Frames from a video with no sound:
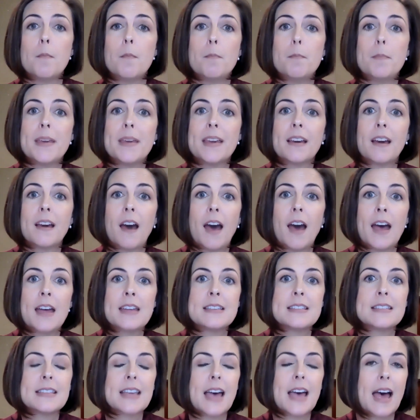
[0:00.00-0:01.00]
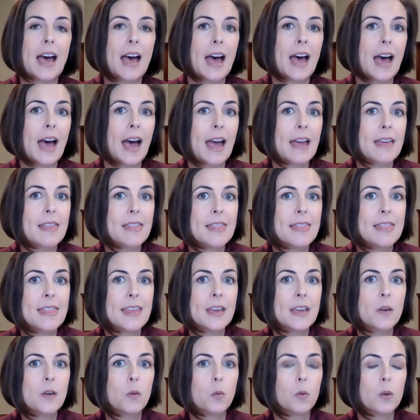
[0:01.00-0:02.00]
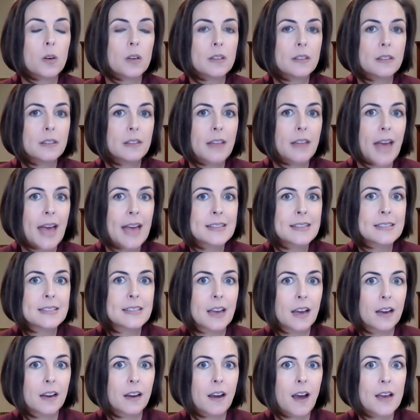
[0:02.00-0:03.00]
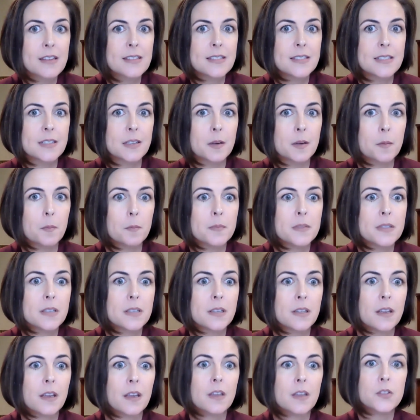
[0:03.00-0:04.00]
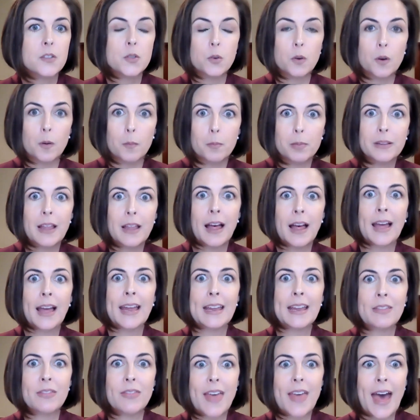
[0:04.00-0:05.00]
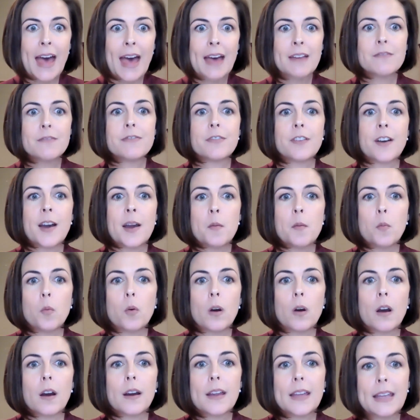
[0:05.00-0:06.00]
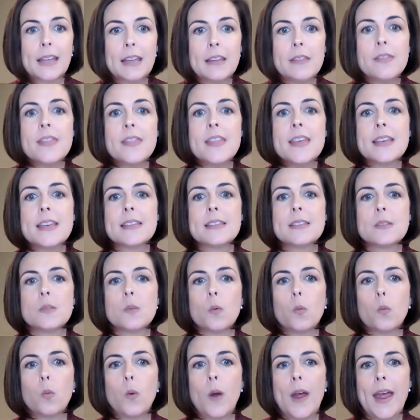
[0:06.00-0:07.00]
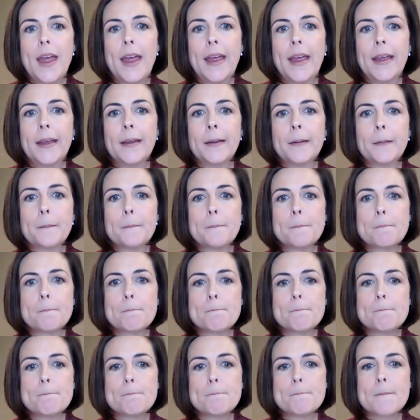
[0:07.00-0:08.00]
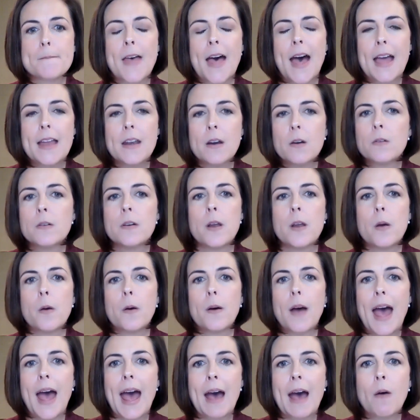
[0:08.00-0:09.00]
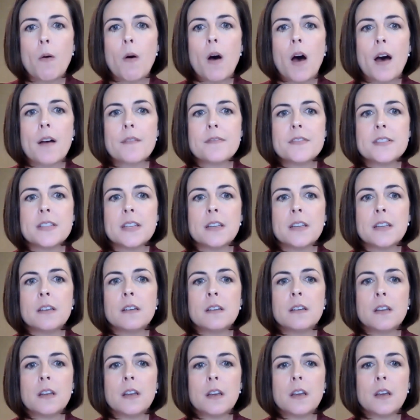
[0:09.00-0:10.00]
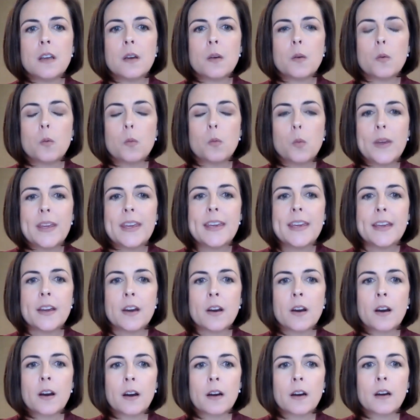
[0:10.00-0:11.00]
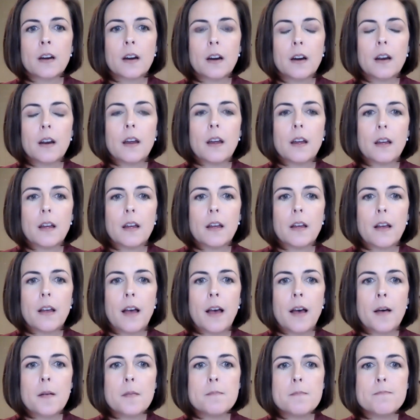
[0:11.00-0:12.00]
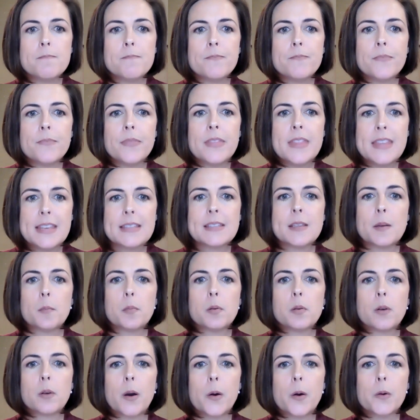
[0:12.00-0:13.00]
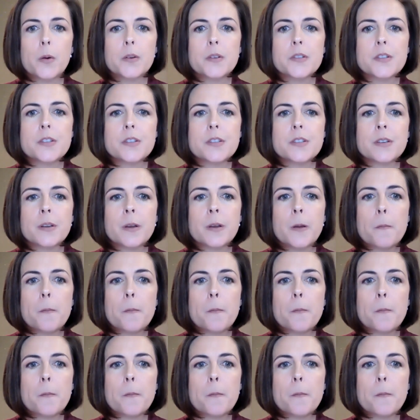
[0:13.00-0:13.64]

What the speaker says: because I think we're less accustomed to applying that framework in this way. I don't know how often we hear this approach.